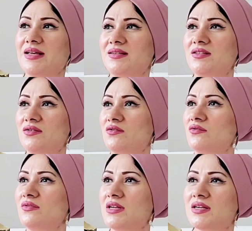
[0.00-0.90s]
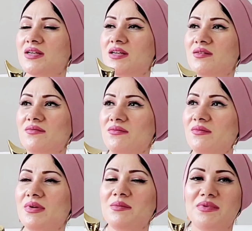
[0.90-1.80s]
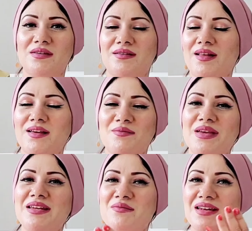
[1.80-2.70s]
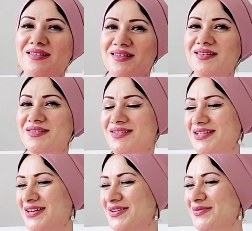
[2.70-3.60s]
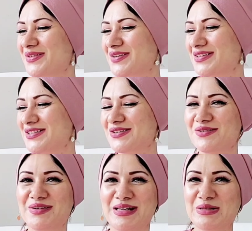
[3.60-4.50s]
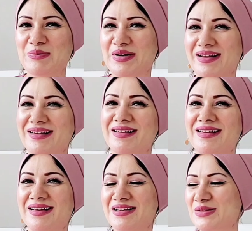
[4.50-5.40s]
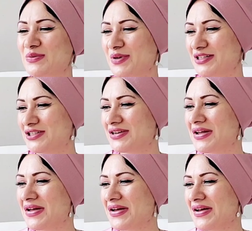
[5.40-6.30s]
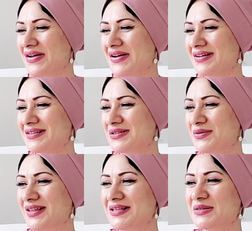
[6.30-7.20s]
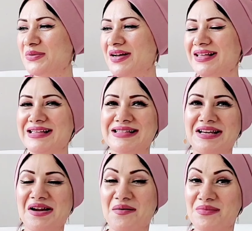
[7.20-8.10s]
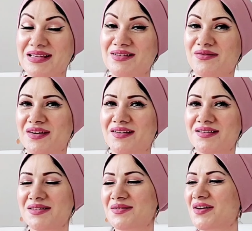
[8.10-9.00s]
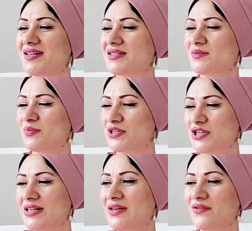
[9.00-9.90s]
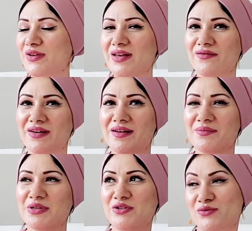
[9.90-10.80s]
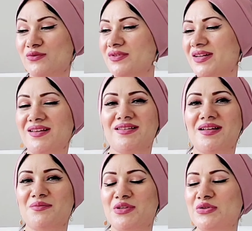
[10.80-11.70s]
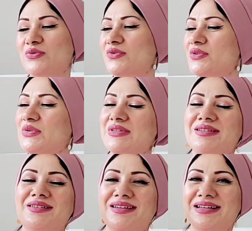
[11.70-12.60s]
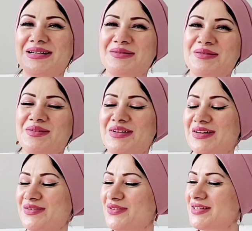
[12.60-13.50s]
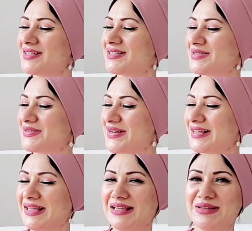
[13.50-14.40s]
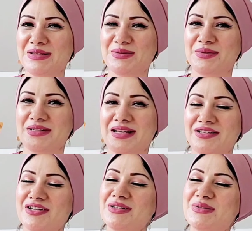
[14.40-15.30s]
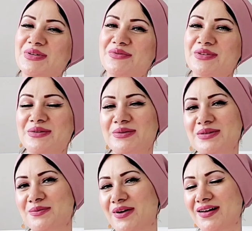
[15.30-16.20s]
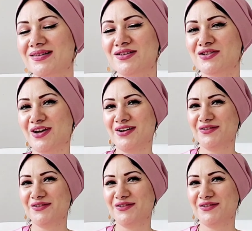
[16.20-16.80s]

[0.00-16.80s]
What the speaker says: last you maybe like many years, you know, because you're not gonna spray too much. So that's why it's an amazing fragrance, you guys. Especially if you have a mature taste, a mature nose, you're gonna absolutely love it. So again, this was Accento Overdose by Givenchy.